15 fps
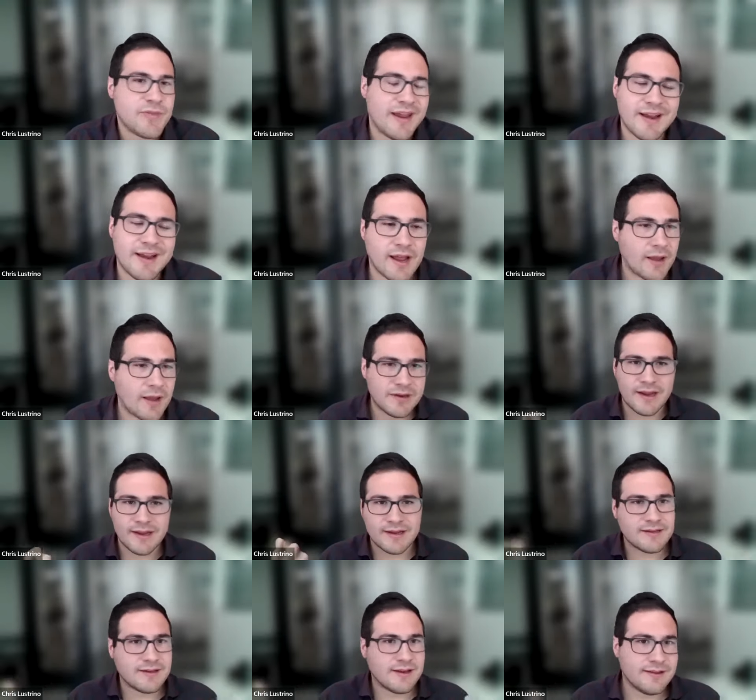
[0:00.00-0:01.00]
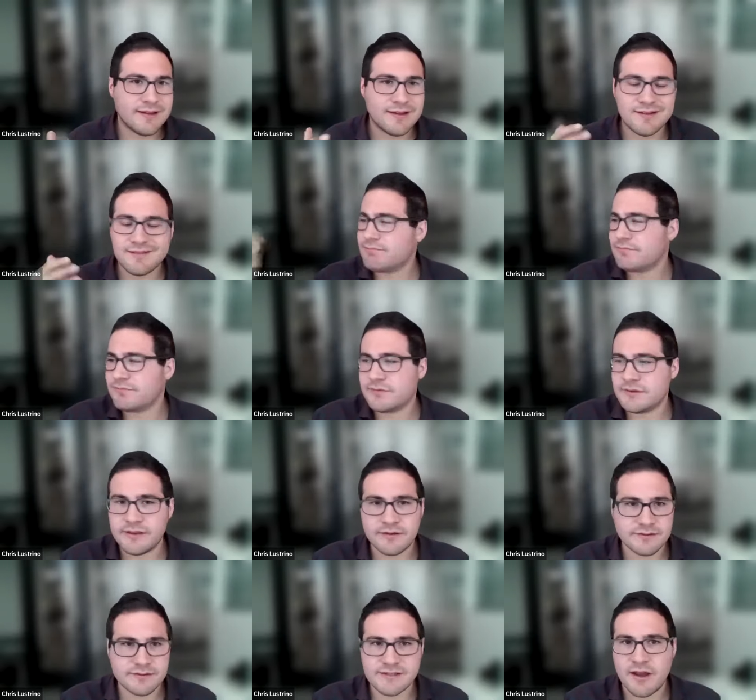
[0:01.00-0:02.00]
and I, I, mean i can tell you
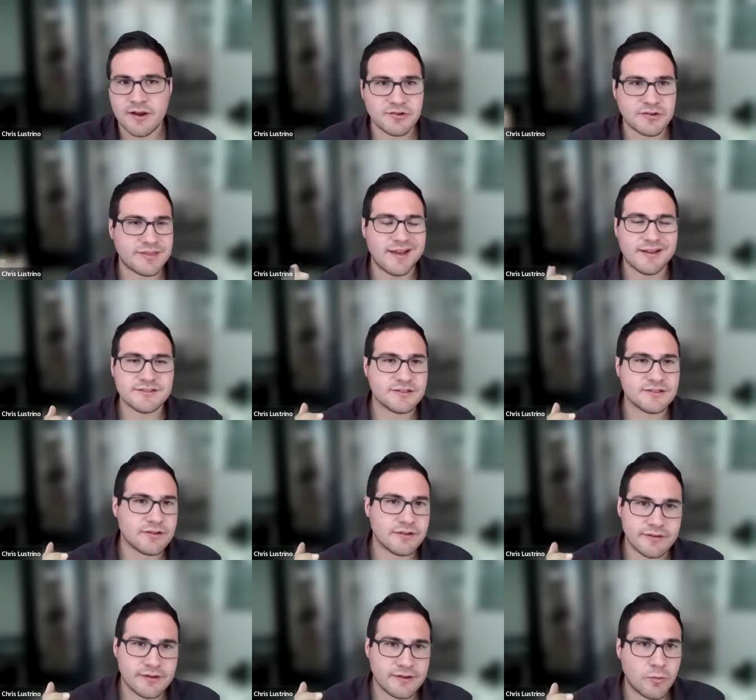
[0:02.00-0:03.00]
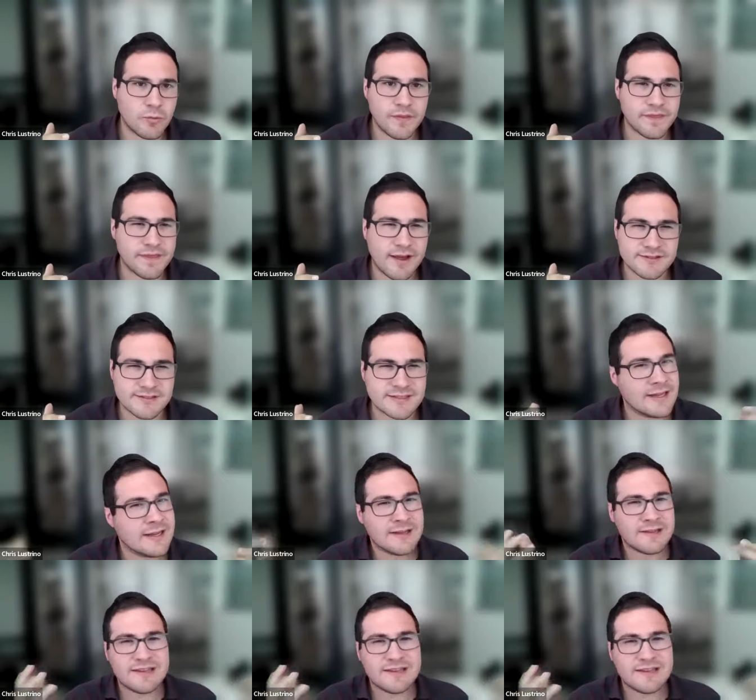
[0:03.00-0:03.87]
whether it's 100000 or the 1000